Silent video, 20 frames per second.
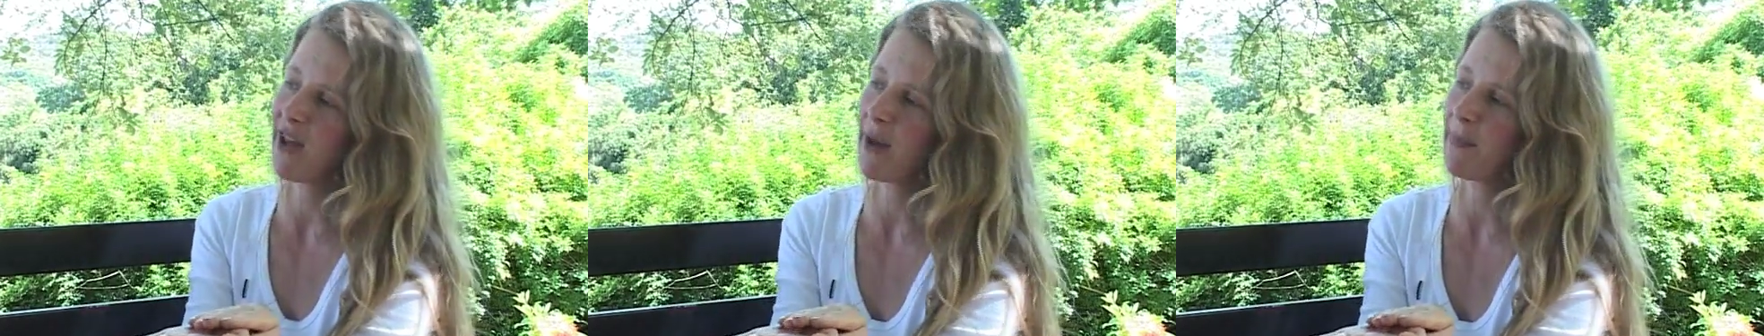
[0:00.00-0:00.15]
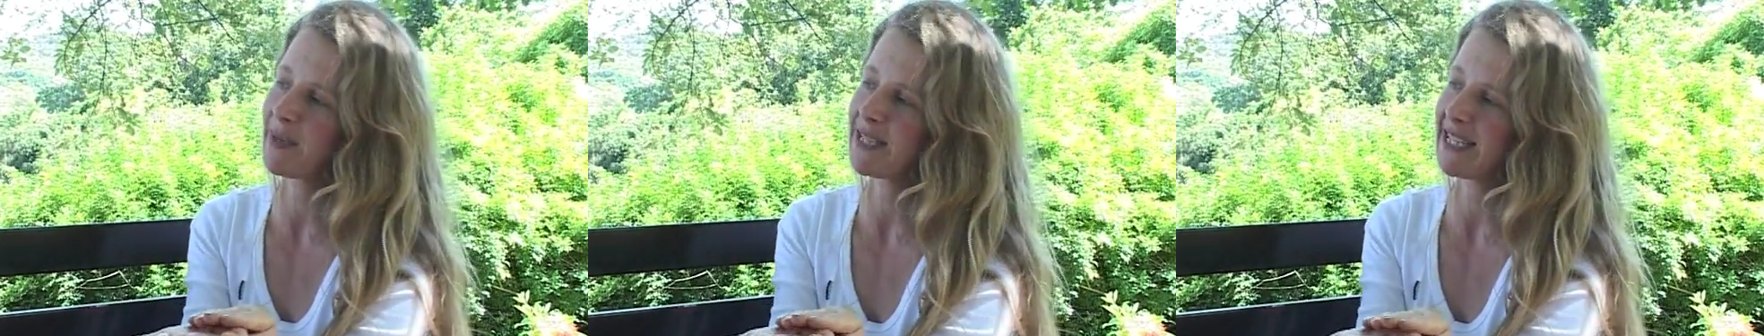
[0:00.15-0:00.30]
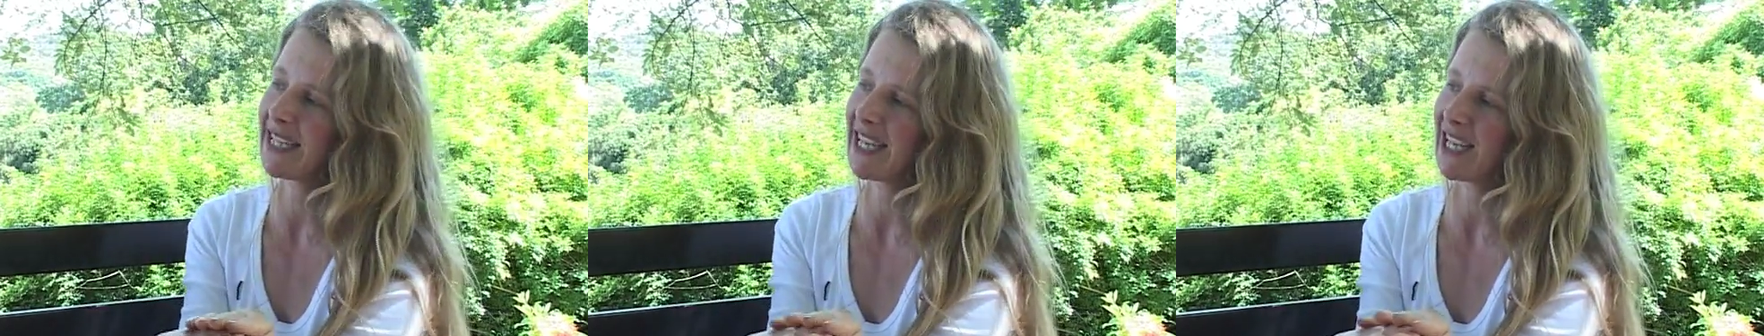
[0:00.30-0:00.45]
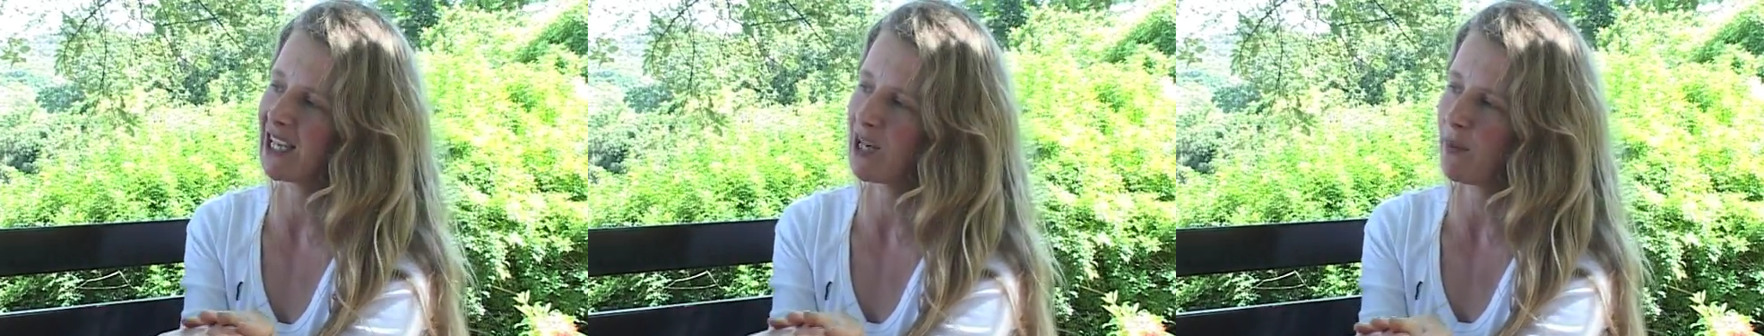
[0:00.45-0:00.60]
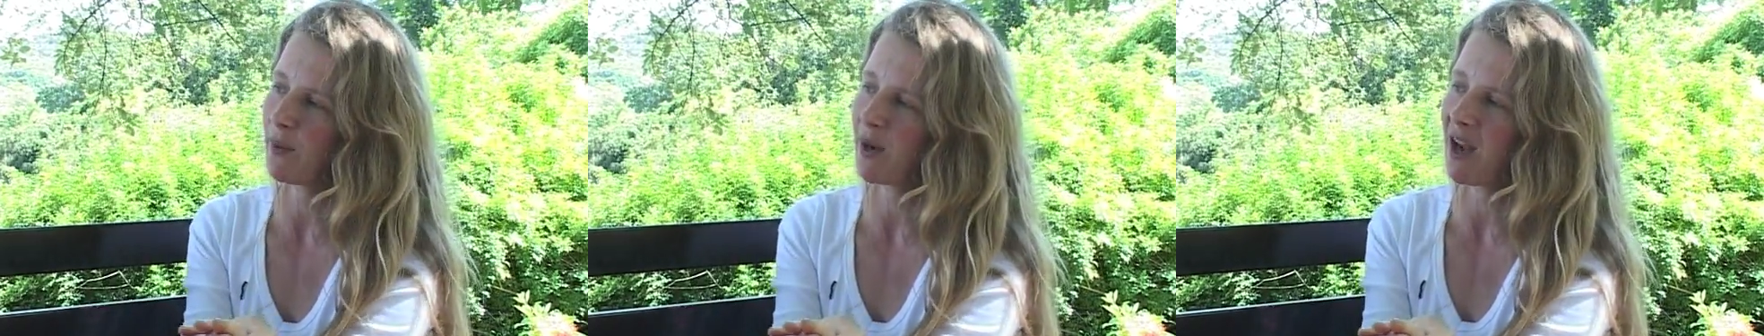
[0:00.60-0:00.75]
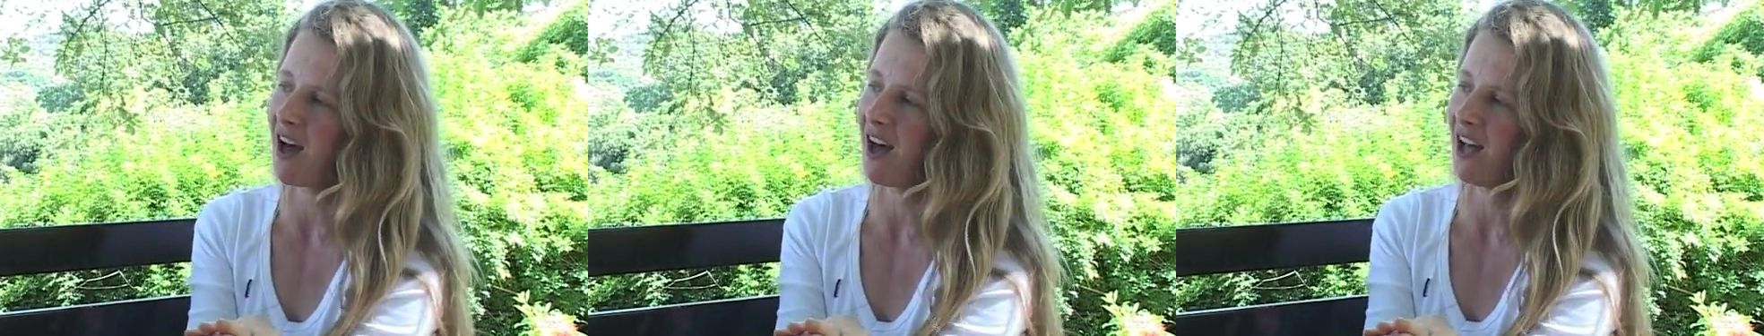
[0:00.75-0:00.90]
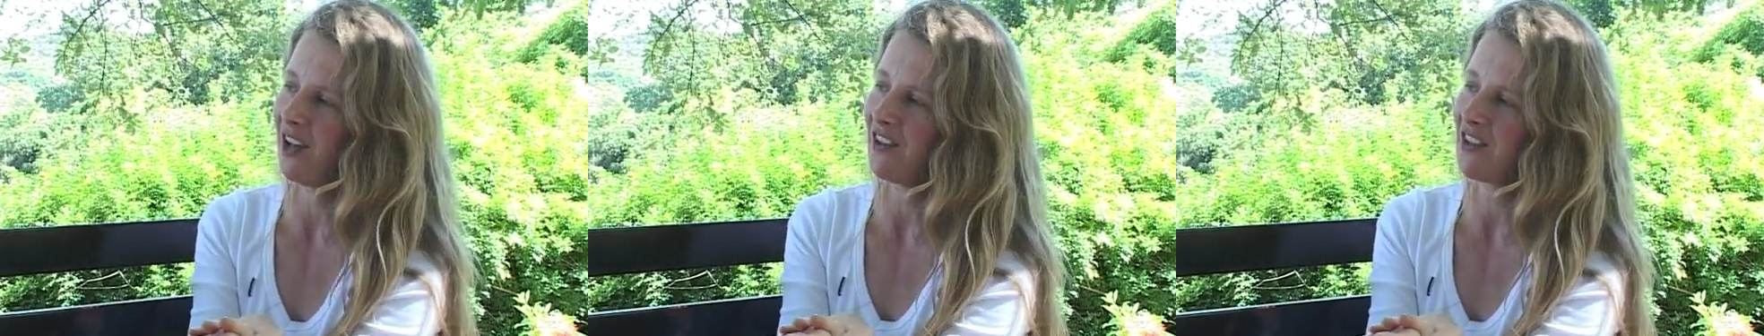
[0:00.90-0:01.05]
that particular
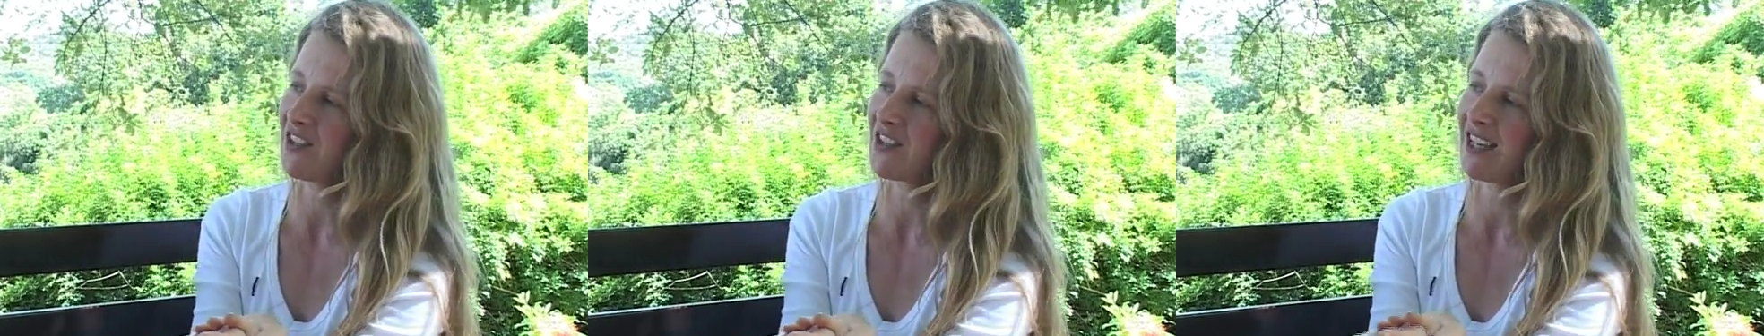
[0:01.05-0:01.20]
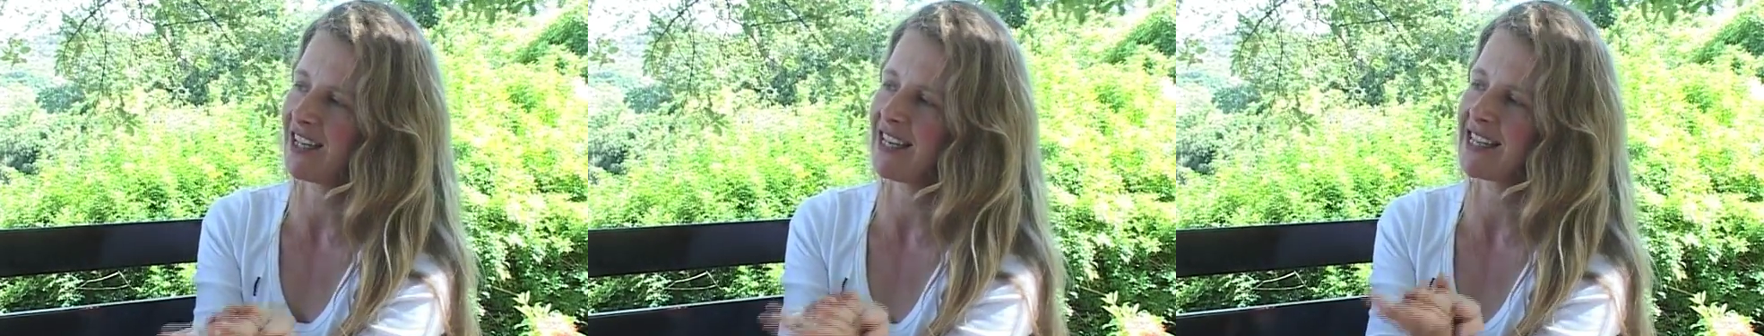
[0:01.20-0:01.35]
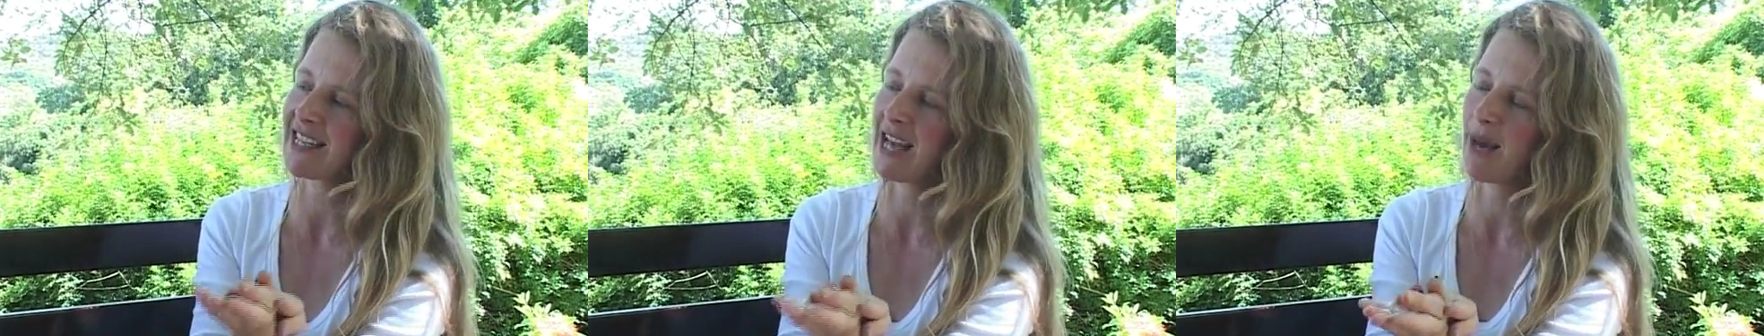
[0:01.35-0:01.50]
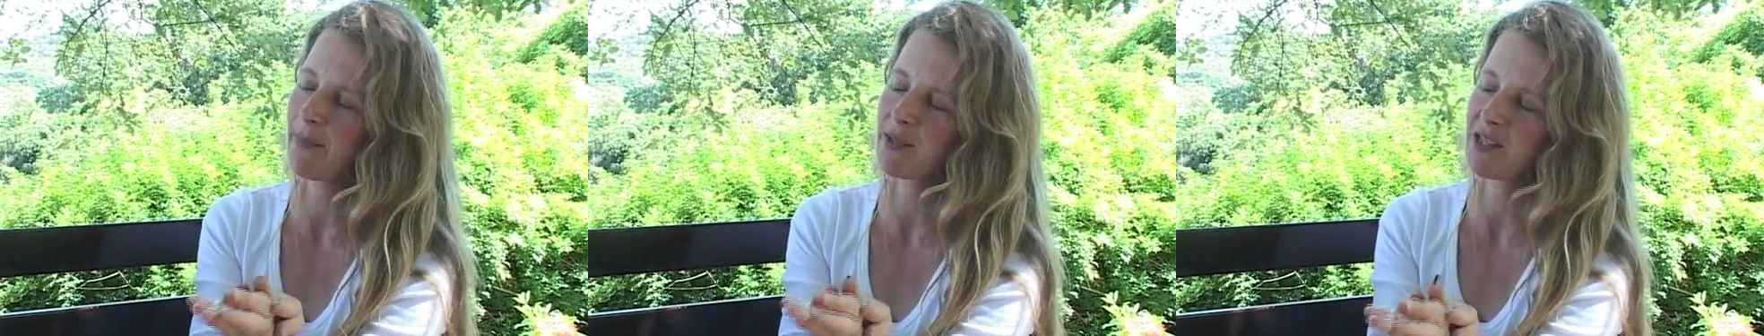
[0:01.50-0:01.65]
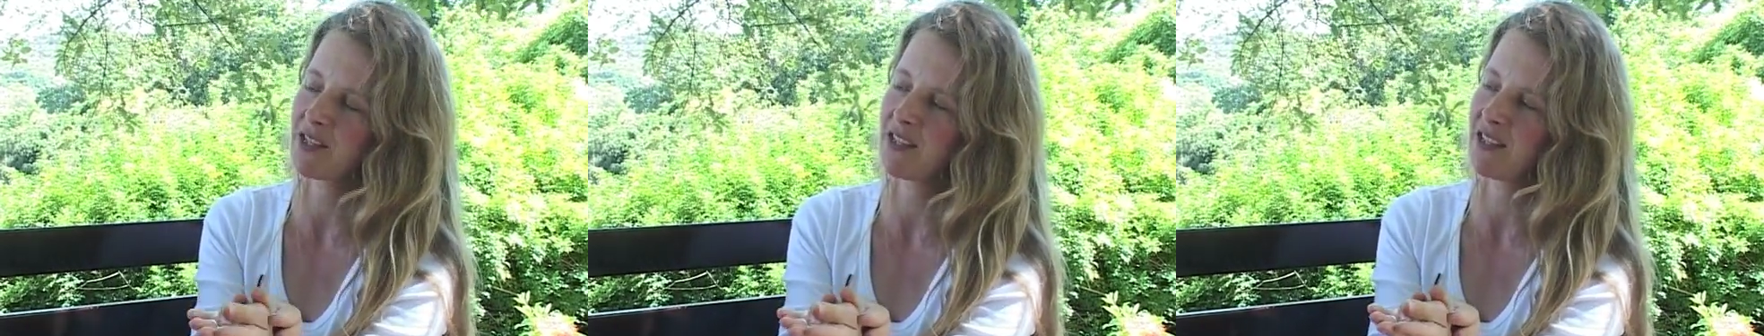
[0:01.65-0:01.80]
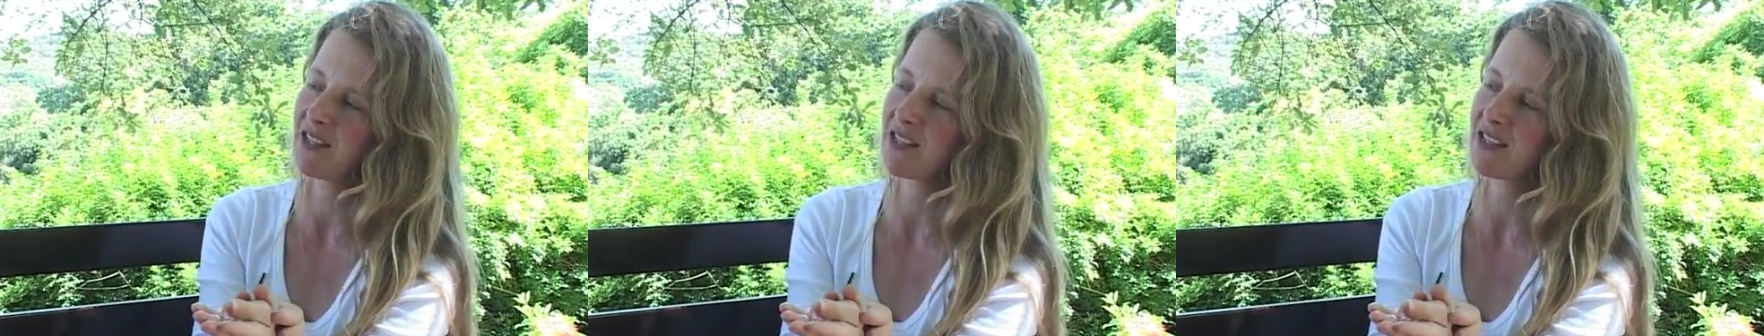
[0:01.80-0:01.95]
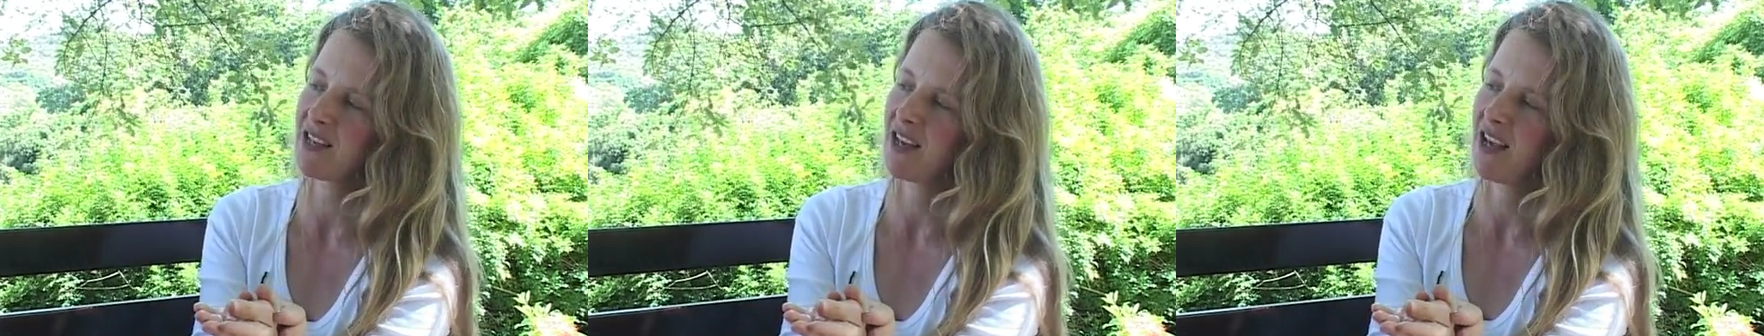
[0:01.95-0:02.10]
plant in its
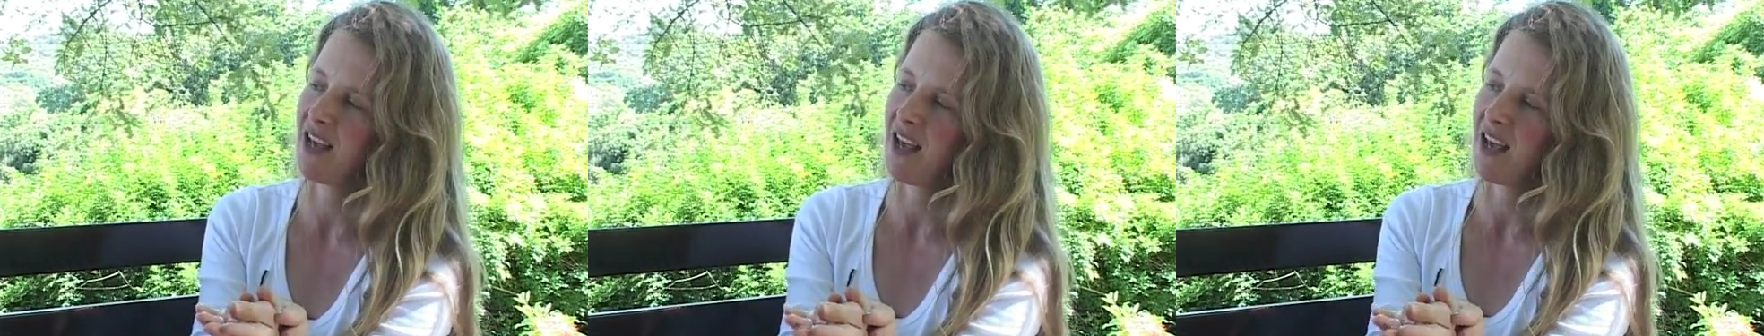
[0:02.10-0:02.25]
absence.